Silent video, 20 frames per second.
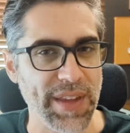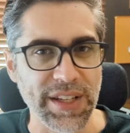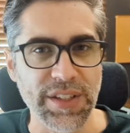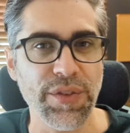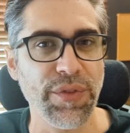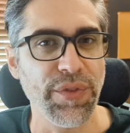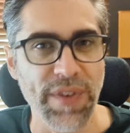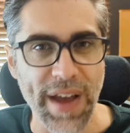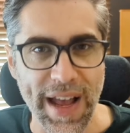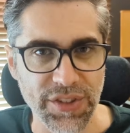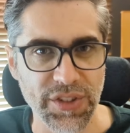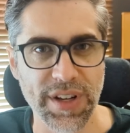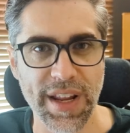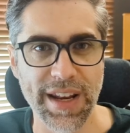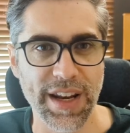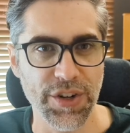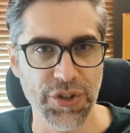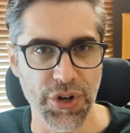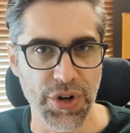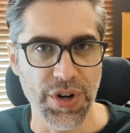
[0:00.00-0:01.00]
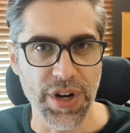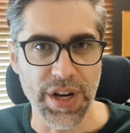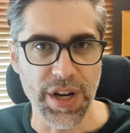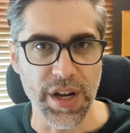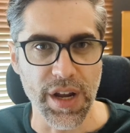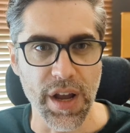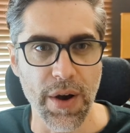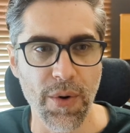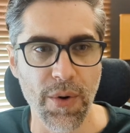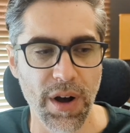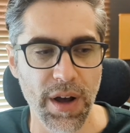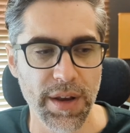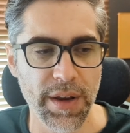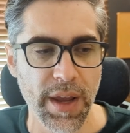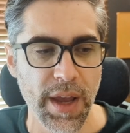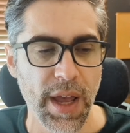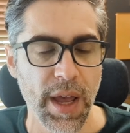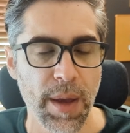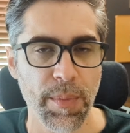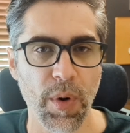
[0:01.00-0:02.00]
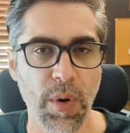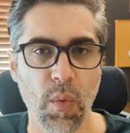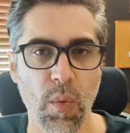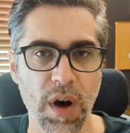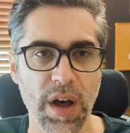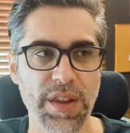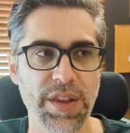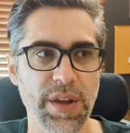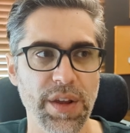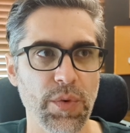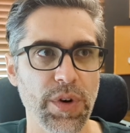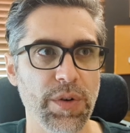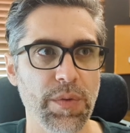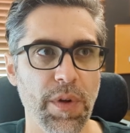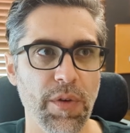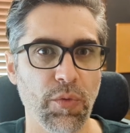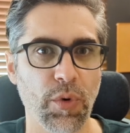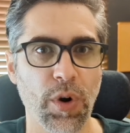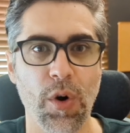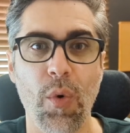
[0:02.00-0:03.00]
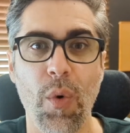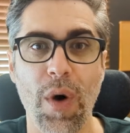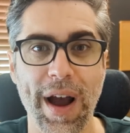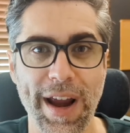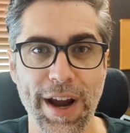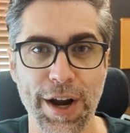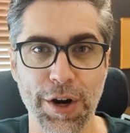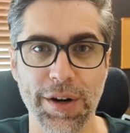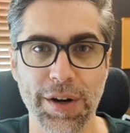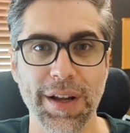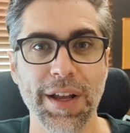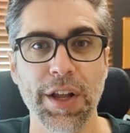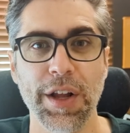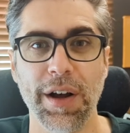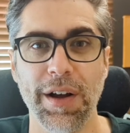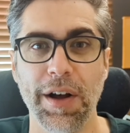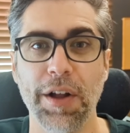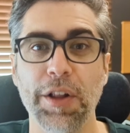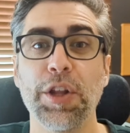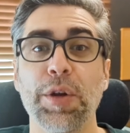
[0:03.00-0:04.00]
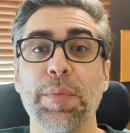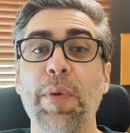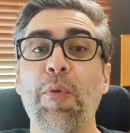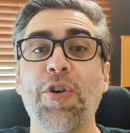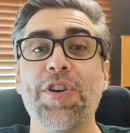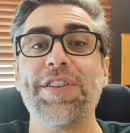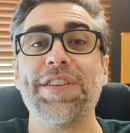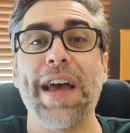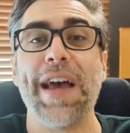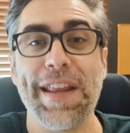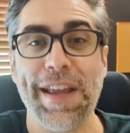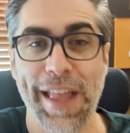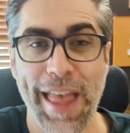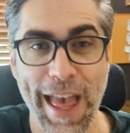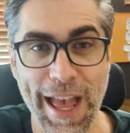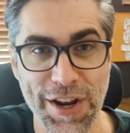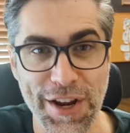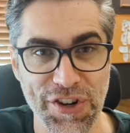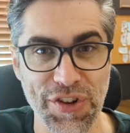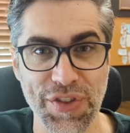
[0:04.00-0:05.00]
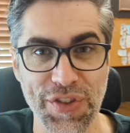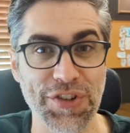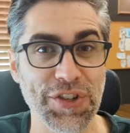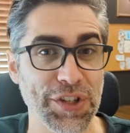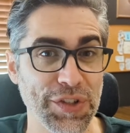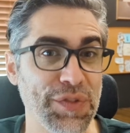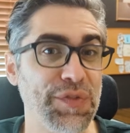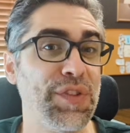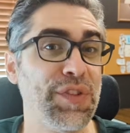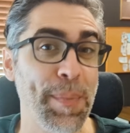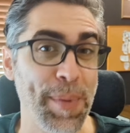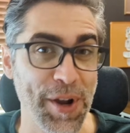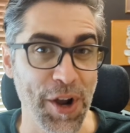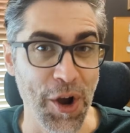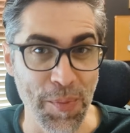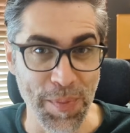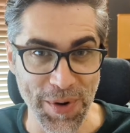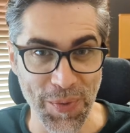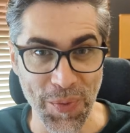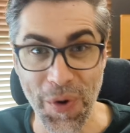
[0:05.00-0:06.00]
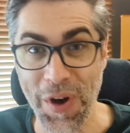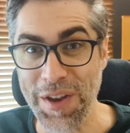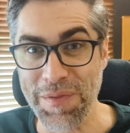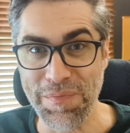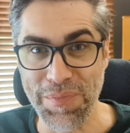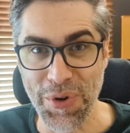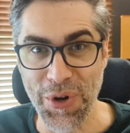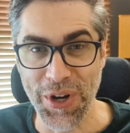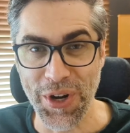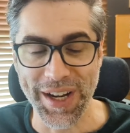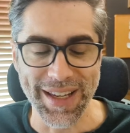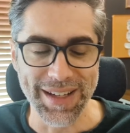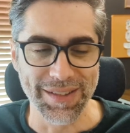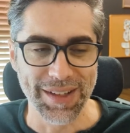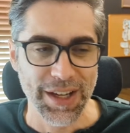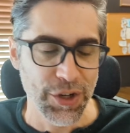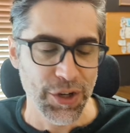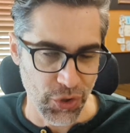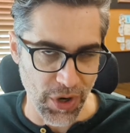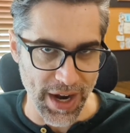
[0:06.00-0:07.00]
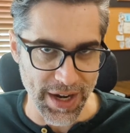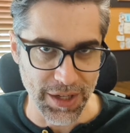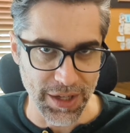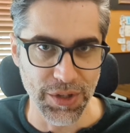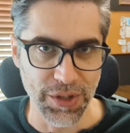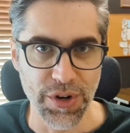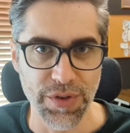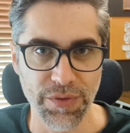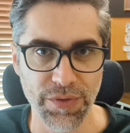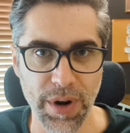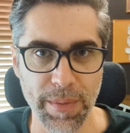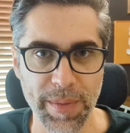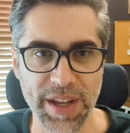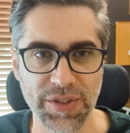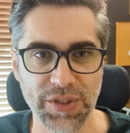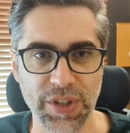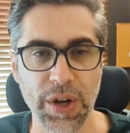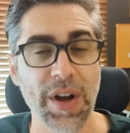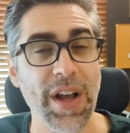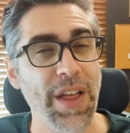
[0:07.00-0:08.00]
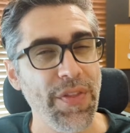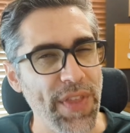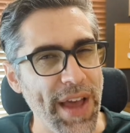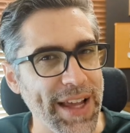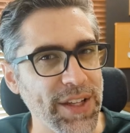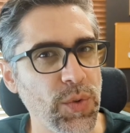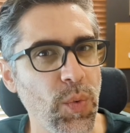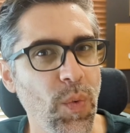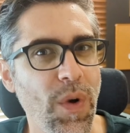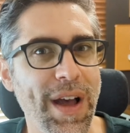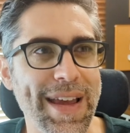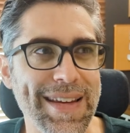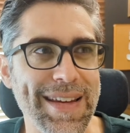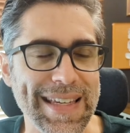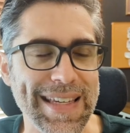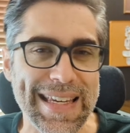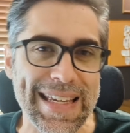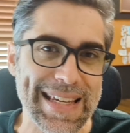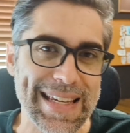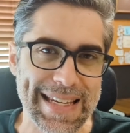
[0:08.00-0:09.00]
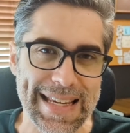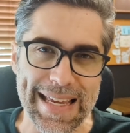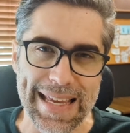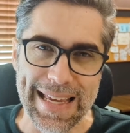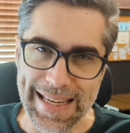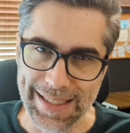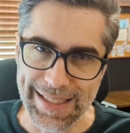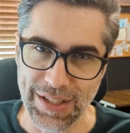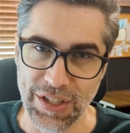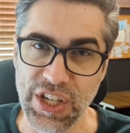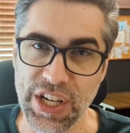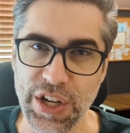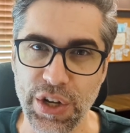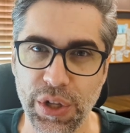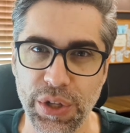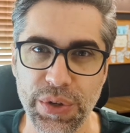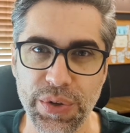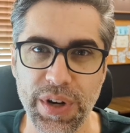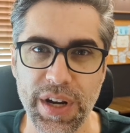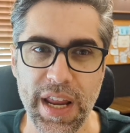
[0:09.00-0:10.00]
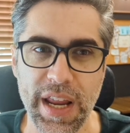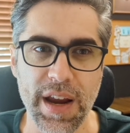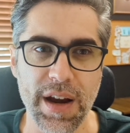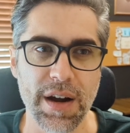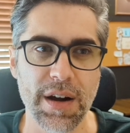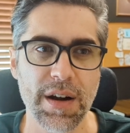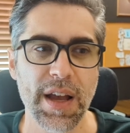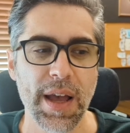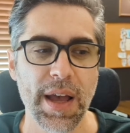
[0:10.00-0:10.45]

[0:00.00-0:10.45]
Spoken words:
a fascinating journey to go on, but one that would require a little bit more dedication than just flipping open one book and trying to learn from it. So that's why D&D isn't included here.